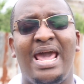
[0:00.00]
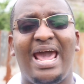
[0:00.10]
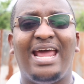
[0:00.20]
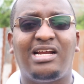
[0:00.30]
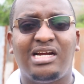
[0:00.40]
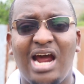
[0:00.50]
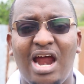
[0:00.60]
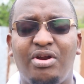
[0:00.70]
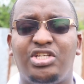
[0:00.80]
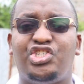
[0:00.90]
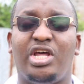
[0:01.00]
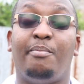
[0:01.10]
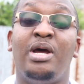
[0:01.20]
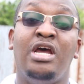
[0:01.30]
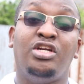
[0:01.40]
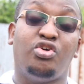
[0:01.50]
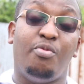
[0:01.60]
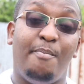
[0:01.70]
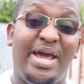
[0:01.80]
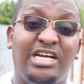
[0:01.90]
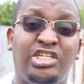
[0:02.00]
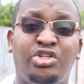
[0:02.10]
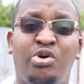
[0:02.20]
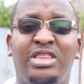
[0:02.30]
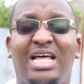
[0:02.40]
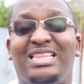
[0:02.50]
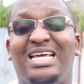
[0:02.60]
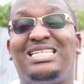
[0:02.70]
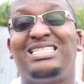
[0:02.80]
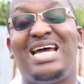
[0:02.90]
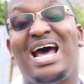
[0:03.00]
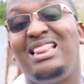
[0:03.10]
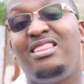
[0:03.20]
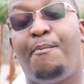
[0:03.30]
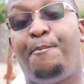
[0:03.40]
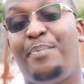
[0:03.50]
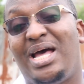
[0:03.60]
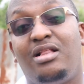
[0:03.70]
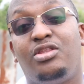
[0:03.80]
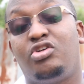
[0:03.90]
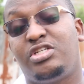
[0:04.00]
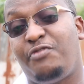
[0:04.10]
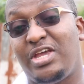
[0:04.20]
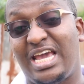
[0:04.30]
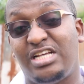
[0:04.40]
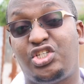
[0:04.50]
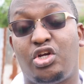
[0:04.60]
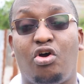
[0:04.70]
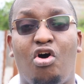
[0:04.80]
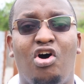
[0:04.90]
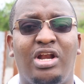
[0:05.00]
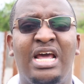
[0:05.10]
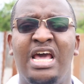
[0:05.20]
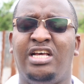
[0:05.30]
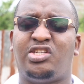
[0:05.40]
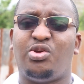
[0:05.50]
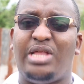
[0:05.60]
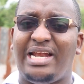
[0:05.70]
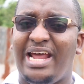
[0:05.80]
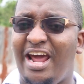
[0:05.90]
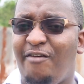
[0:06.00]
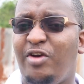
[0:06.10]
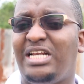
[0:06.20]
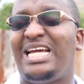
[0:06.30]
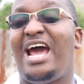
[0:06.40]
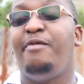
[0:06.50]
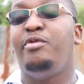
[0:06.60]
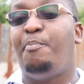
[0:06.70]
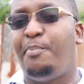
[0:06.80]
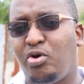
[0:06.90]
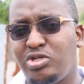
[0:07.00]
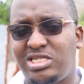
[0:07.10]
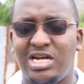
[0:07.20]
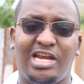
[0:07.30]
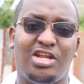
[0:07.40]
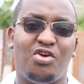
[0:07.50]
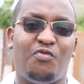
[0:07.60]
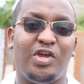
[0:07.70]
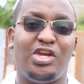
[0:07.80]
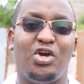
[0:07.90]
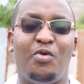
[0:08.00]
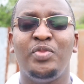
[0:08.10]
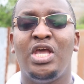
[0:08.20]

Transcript: encourage them to make sure that they turn the bell notification on so that every time you post a new video,